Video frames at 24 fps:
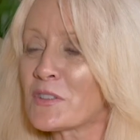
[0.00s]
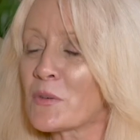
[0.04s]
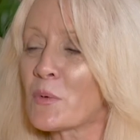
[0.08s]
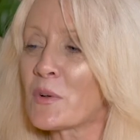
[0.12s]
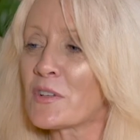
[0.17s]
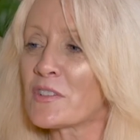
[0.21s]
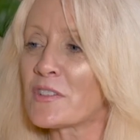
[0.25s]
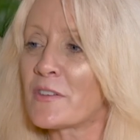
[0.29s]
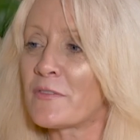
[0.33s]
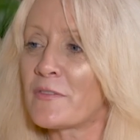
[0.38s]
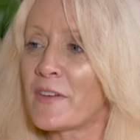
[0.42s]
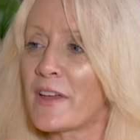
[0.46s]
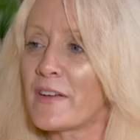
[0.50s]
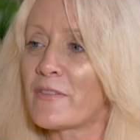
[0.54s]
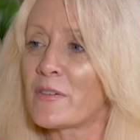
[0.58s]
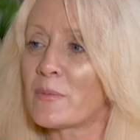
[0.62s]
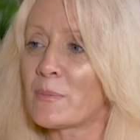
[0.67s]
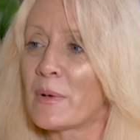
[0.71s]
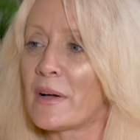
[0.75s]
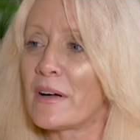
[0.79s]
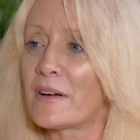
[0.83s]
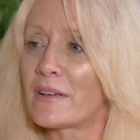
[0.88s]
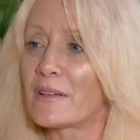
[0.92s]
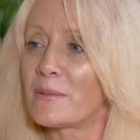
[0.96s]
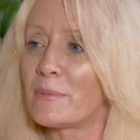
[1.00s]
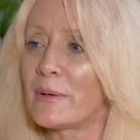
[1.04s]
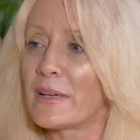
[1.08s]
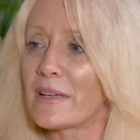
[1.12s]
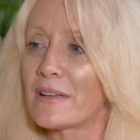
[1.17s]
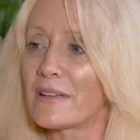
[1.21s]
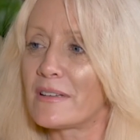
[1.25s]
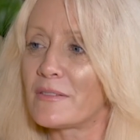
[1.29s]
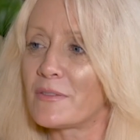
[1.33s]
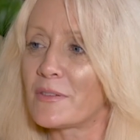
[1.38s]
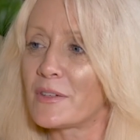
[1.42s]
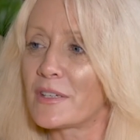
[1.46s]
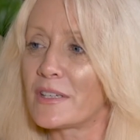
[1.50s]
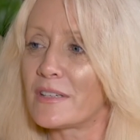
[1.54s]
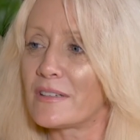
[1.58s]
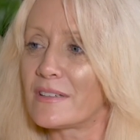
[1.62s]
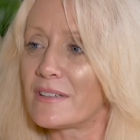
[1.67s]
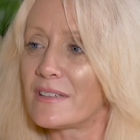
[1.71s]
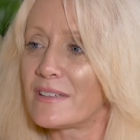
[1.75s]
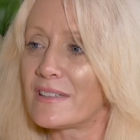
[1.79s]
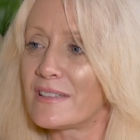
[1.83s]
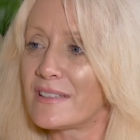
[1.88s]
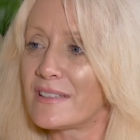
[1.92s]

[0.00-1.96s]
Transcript: So what's the favorite part about it for you?